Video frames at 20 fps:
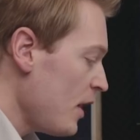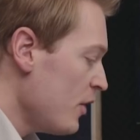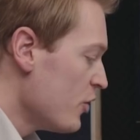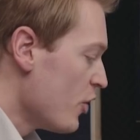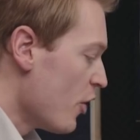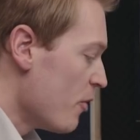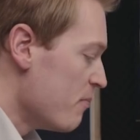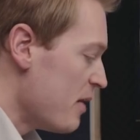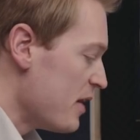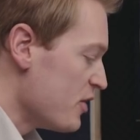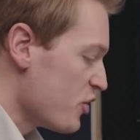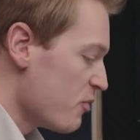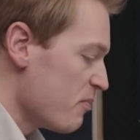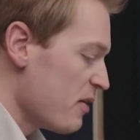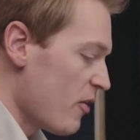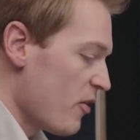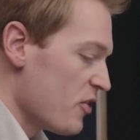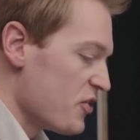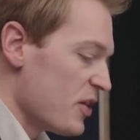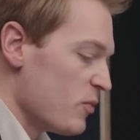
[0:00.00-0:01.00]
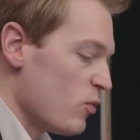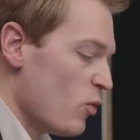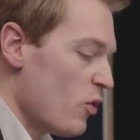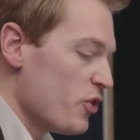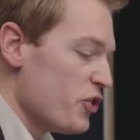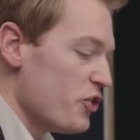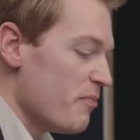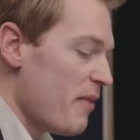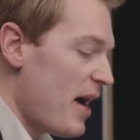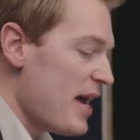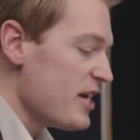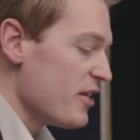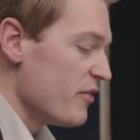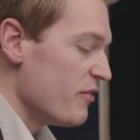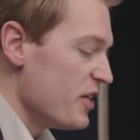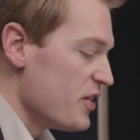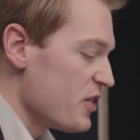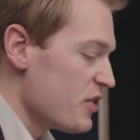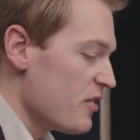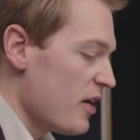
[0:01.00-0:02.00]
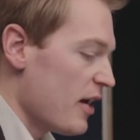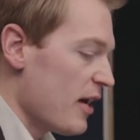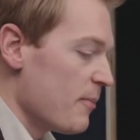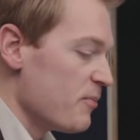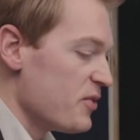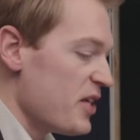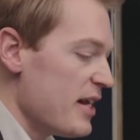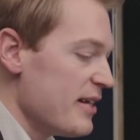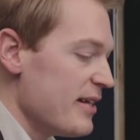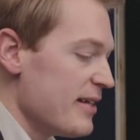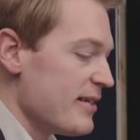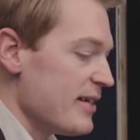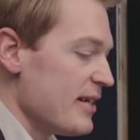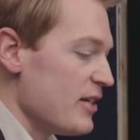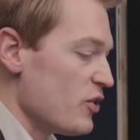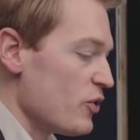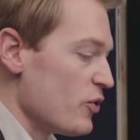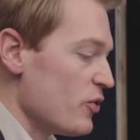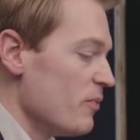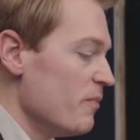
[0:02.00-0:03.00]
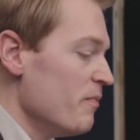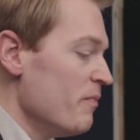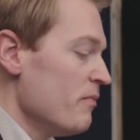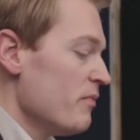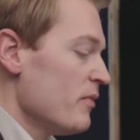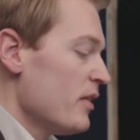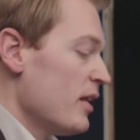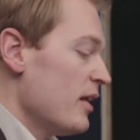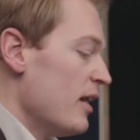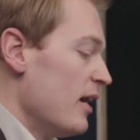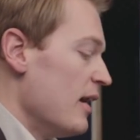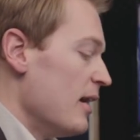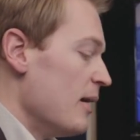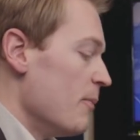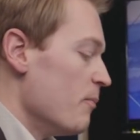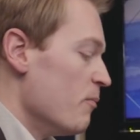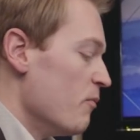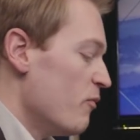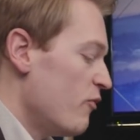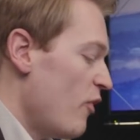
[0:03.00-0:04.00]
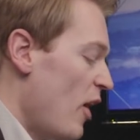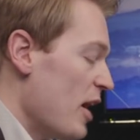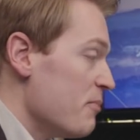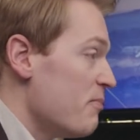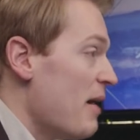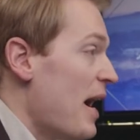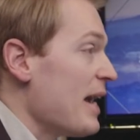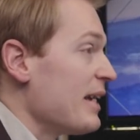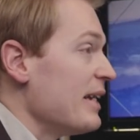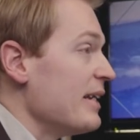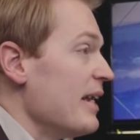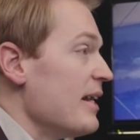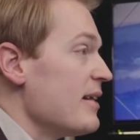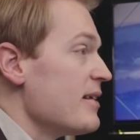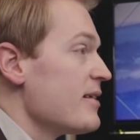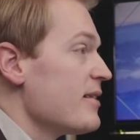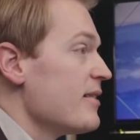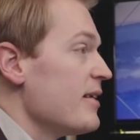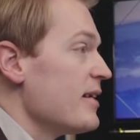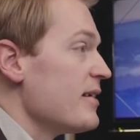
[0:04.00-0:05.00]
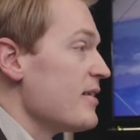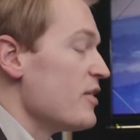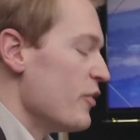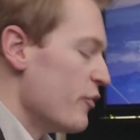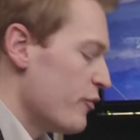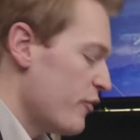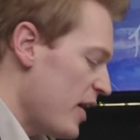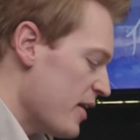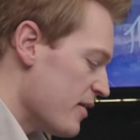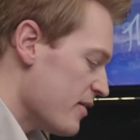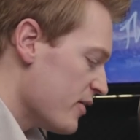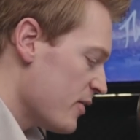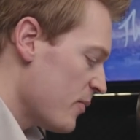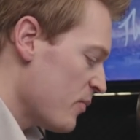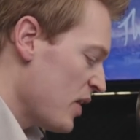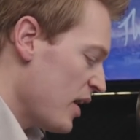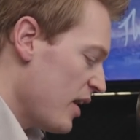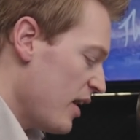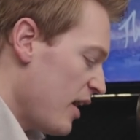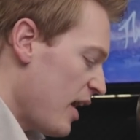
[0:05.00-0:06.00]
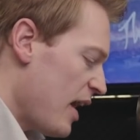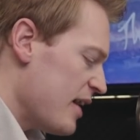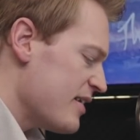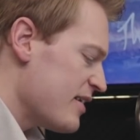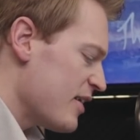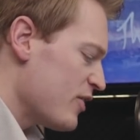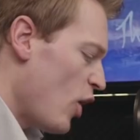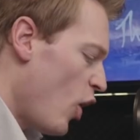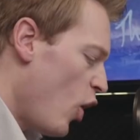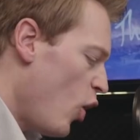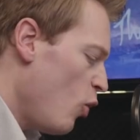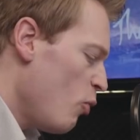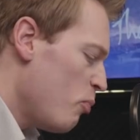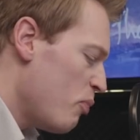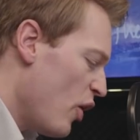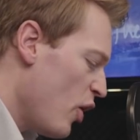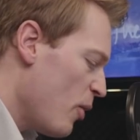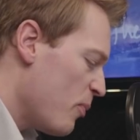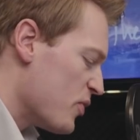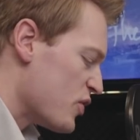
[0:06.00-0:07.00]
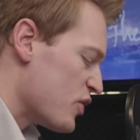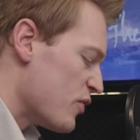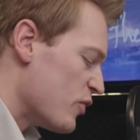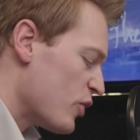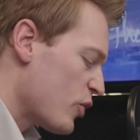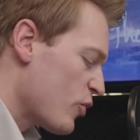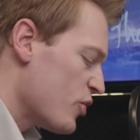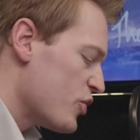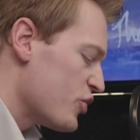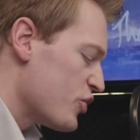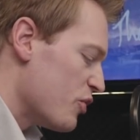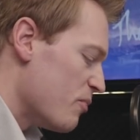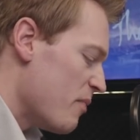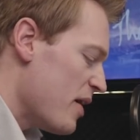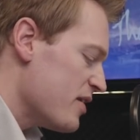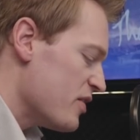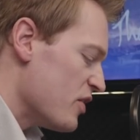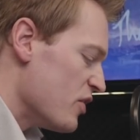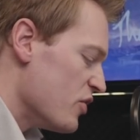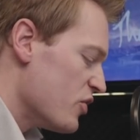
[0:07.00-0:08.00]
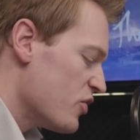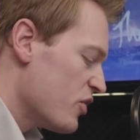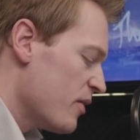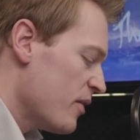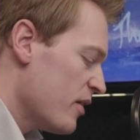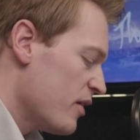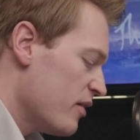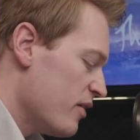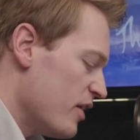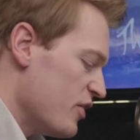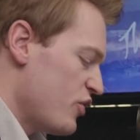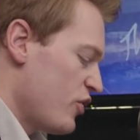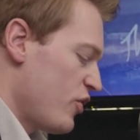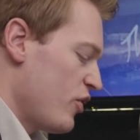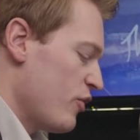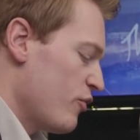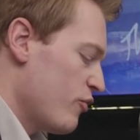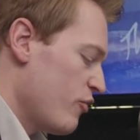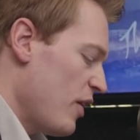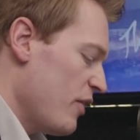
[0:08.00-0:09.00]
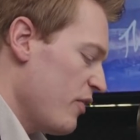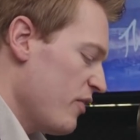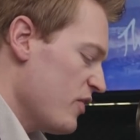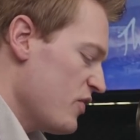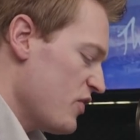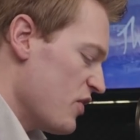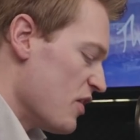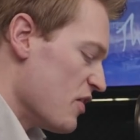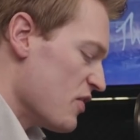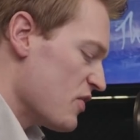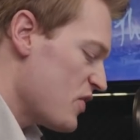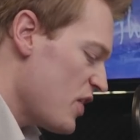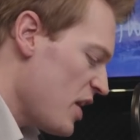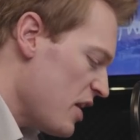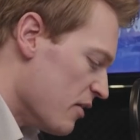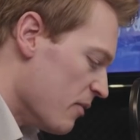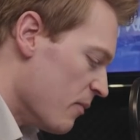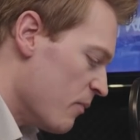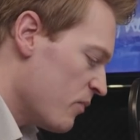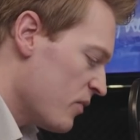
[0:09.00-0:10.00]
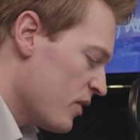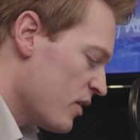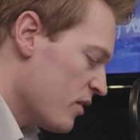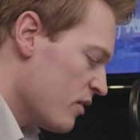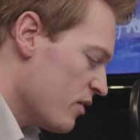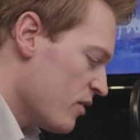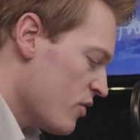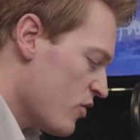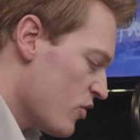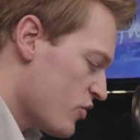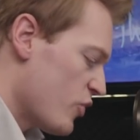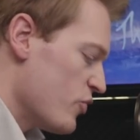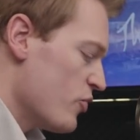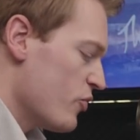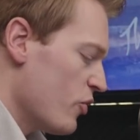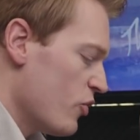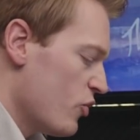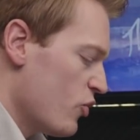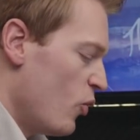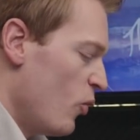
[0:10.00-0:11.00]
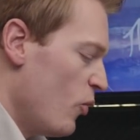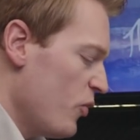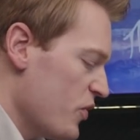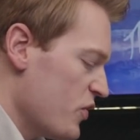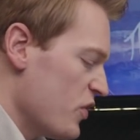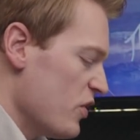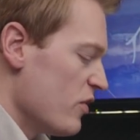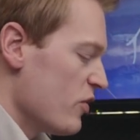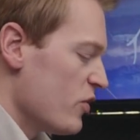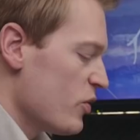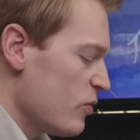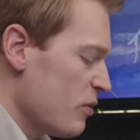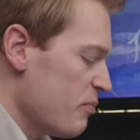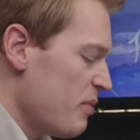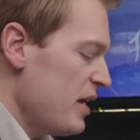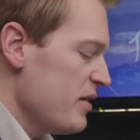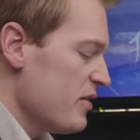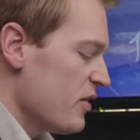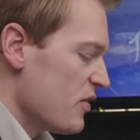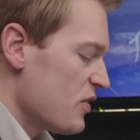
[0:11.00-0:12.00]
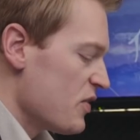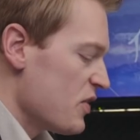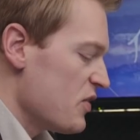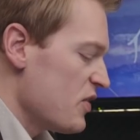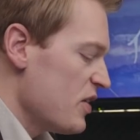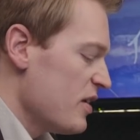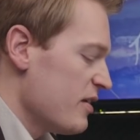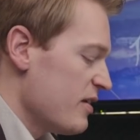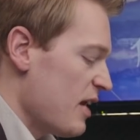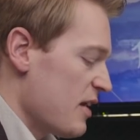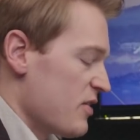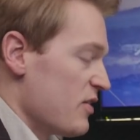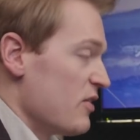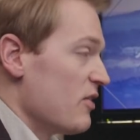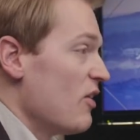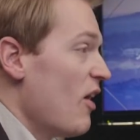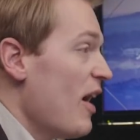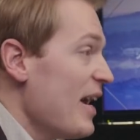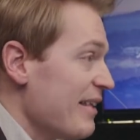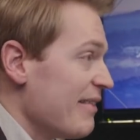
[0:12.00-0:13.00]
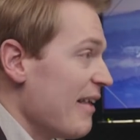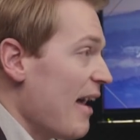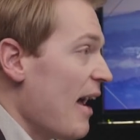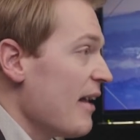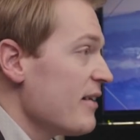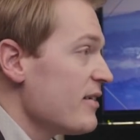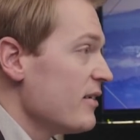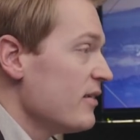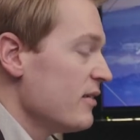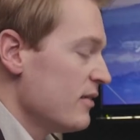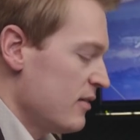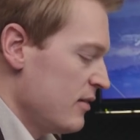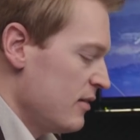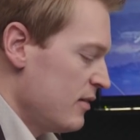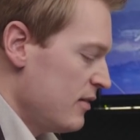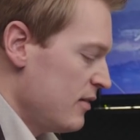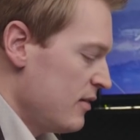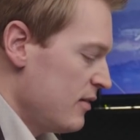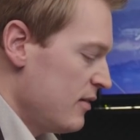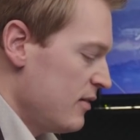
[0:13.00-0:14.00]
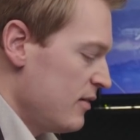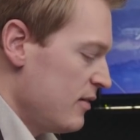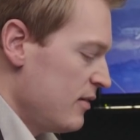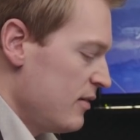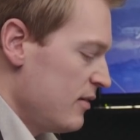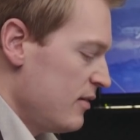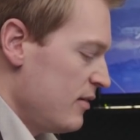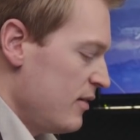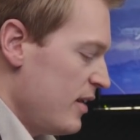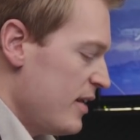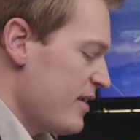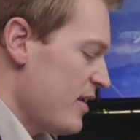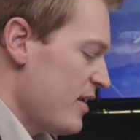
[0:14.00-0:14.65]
Ben Shapiro said, well, what do you make of this tendency to fight back against things that offend? And he said the whole purpose of the Christian message is to confront the sinner's sin. So you can call the sinner to repentance. The sinner doesn't like that. He